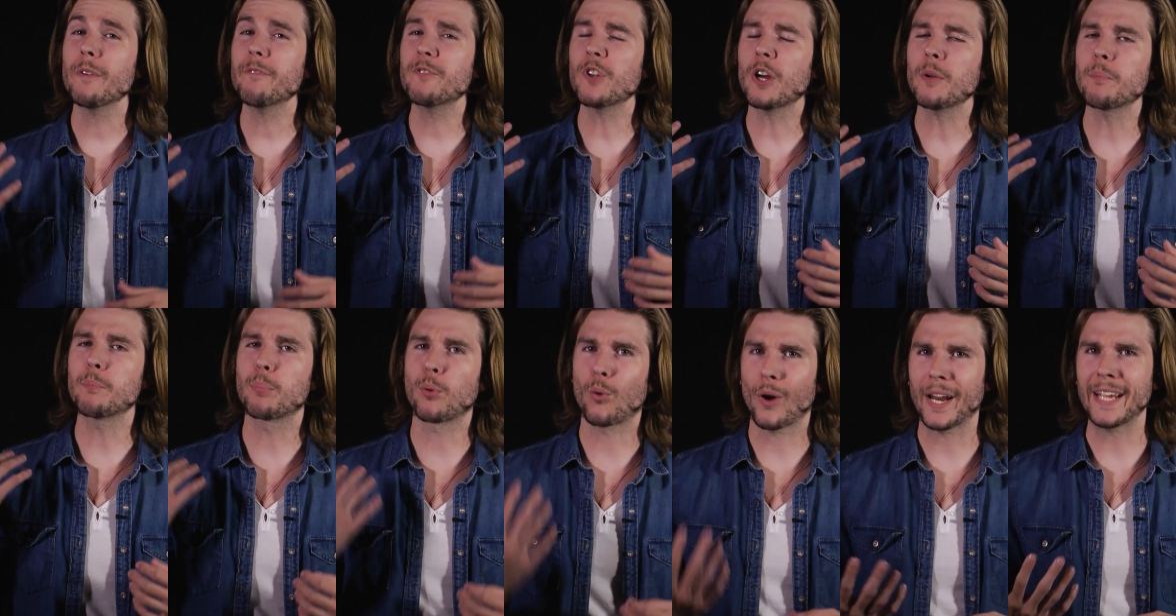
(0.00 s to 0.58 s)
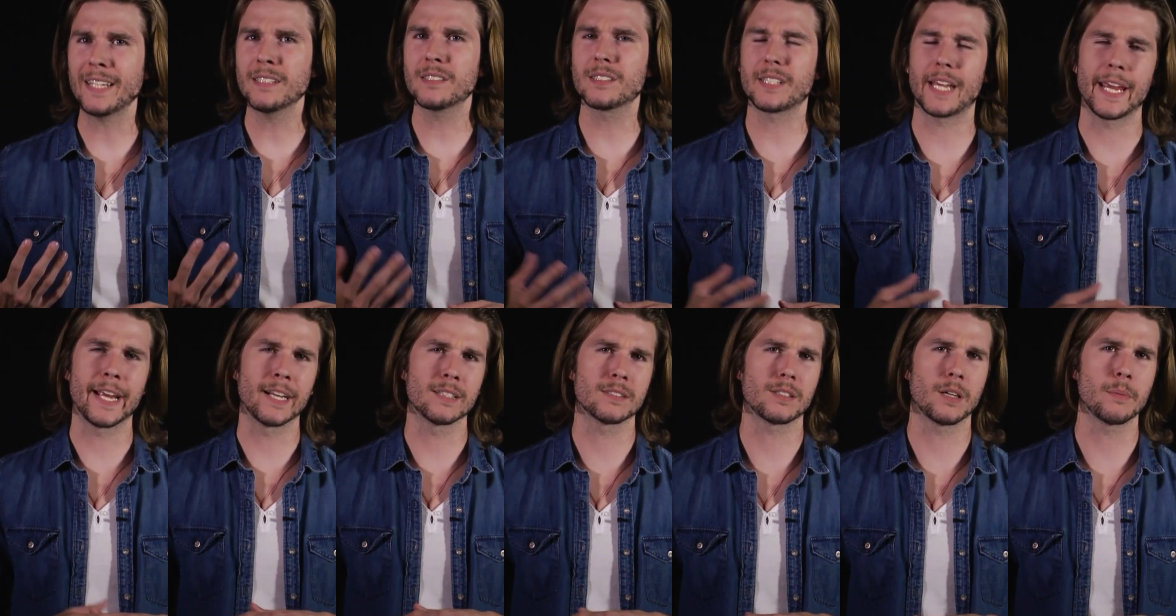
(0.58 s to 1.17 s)
we've done brain
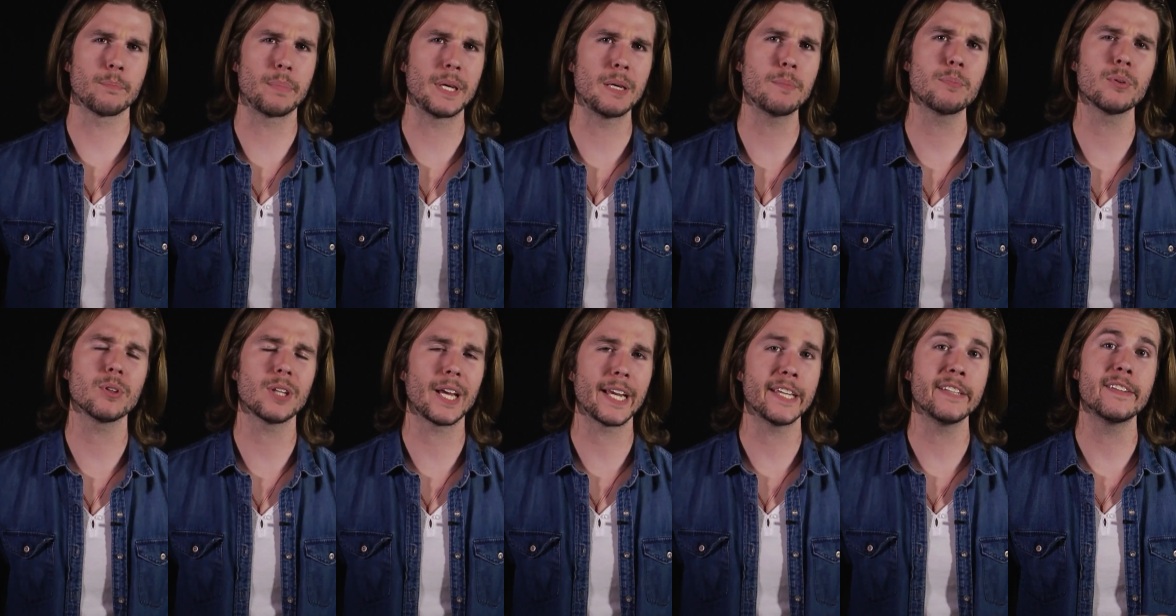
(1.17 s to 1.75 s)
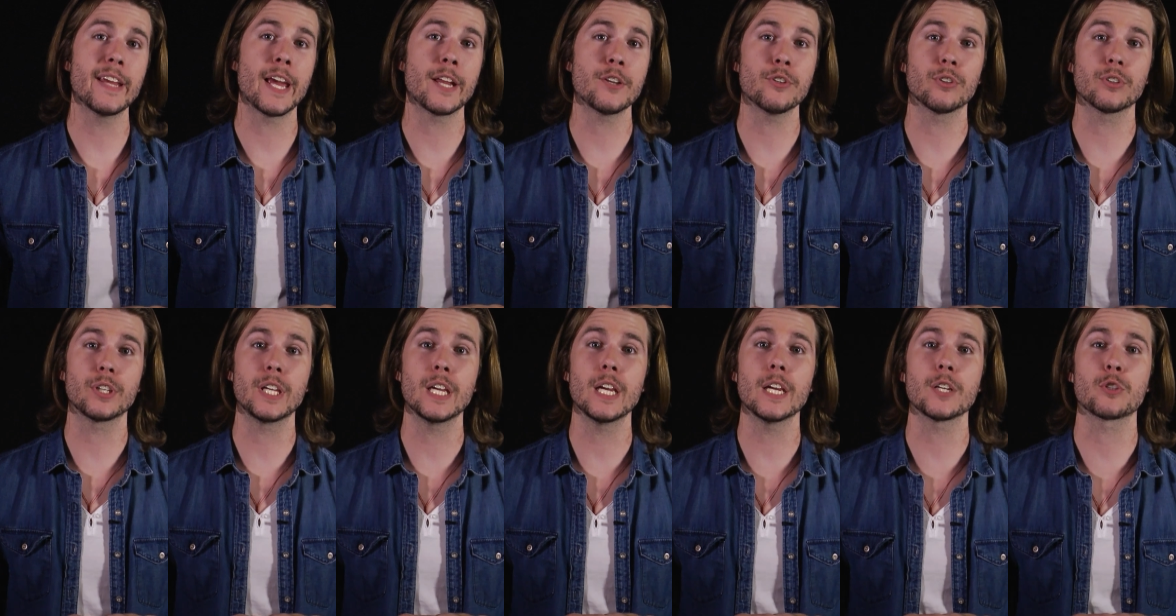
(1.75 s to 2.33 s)
scans on people like
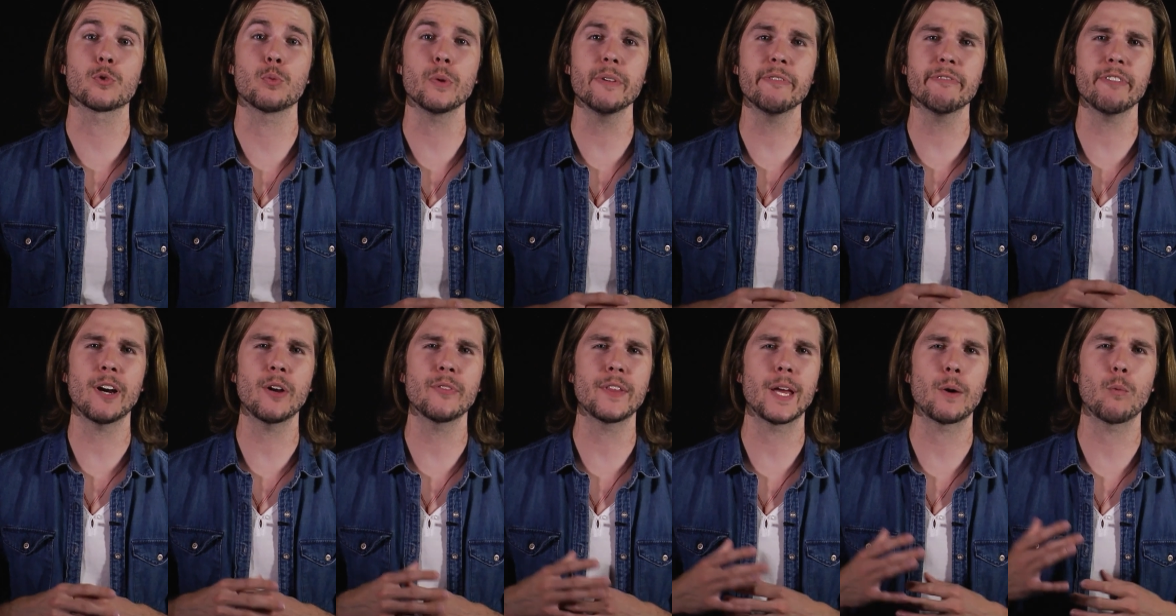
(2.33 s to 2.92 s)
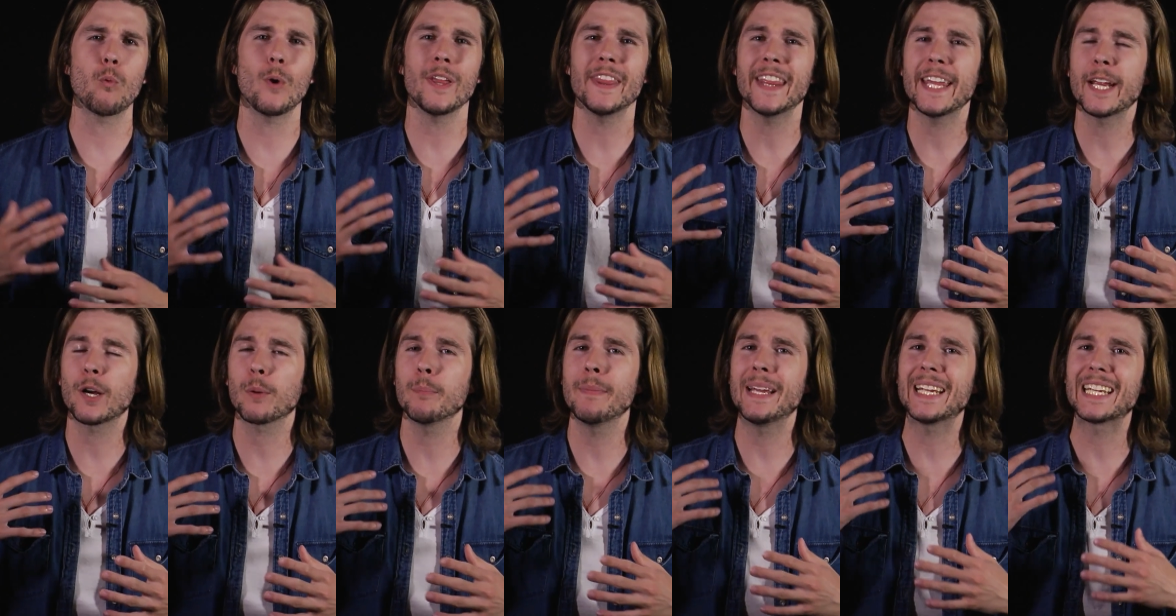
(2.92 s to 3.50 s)
Daniel Kish, we found that when
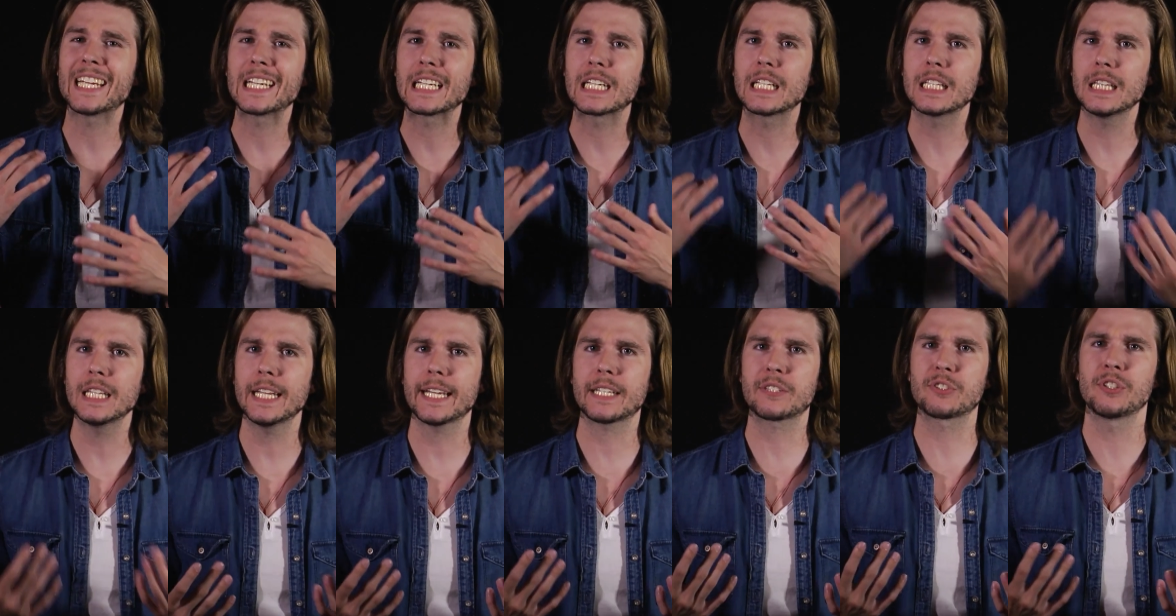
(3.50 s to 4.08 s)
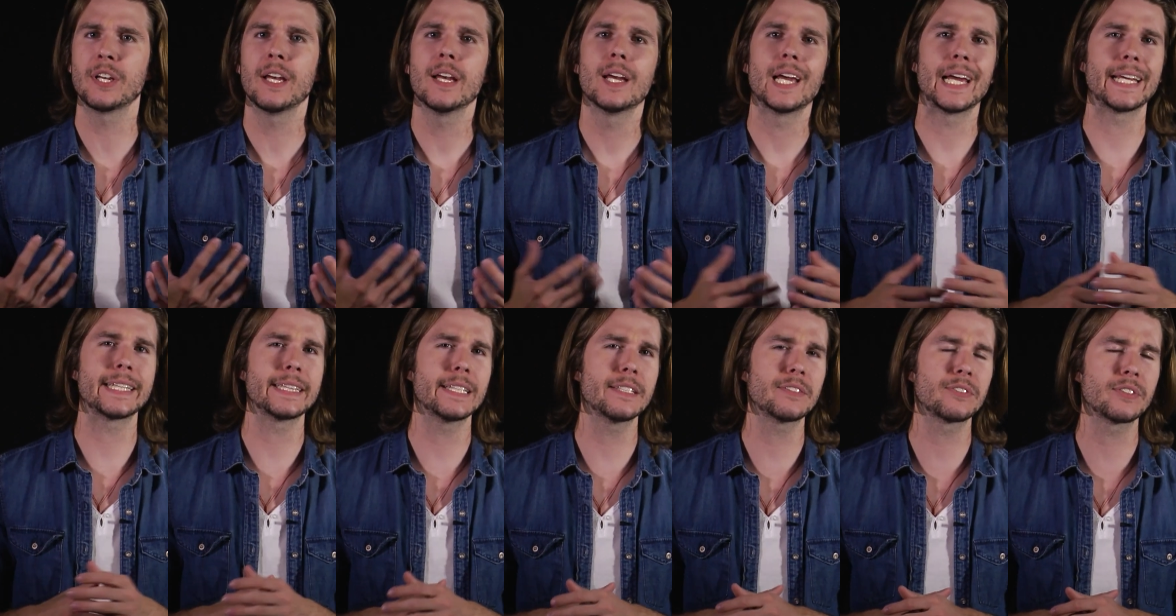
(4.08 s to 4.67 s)
they are making clicks
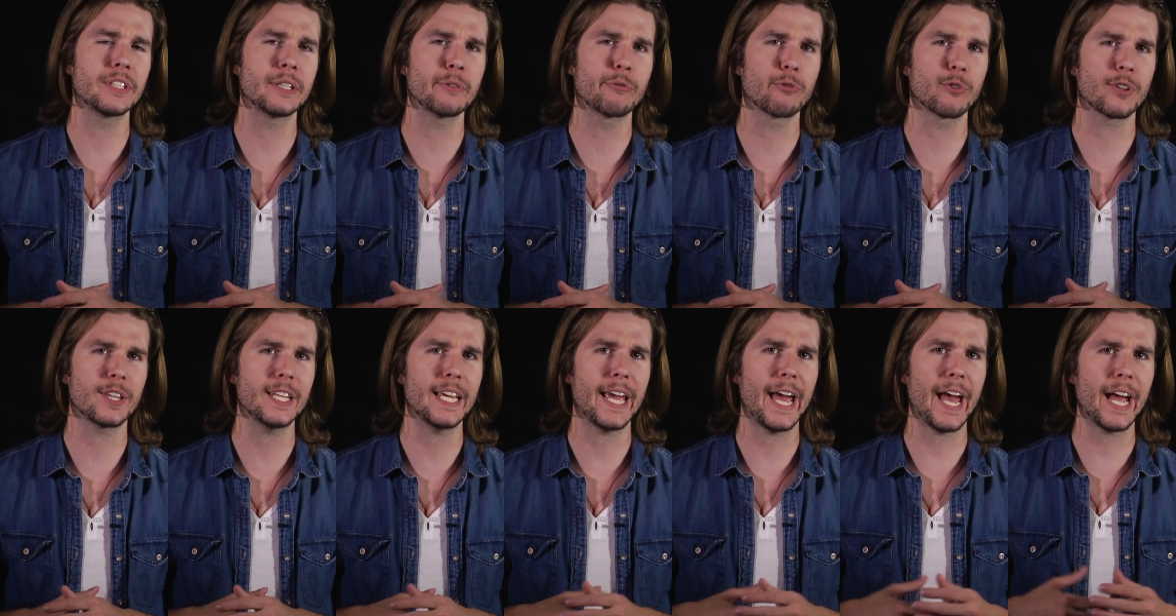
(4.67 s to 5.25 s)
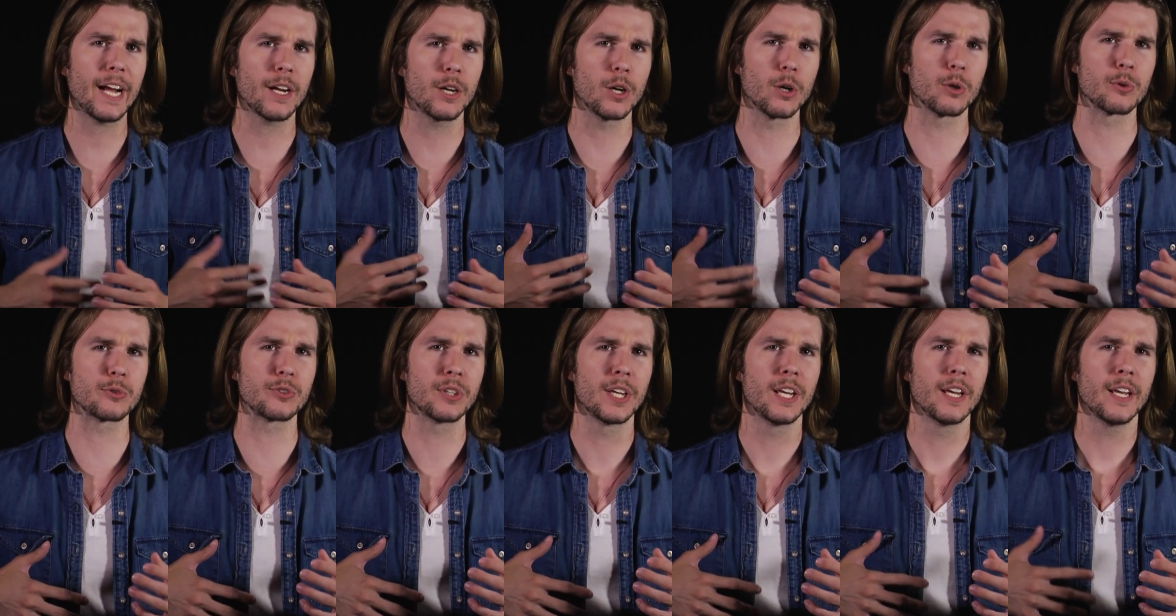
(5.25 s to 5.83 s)
and listening for the
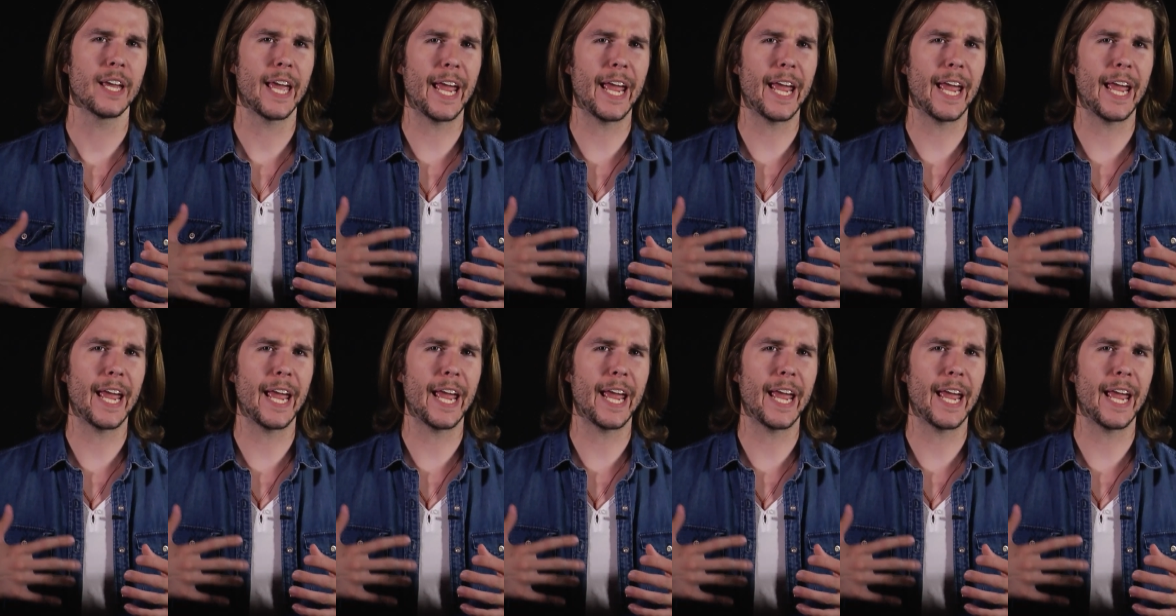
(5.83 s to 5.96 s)
echoes,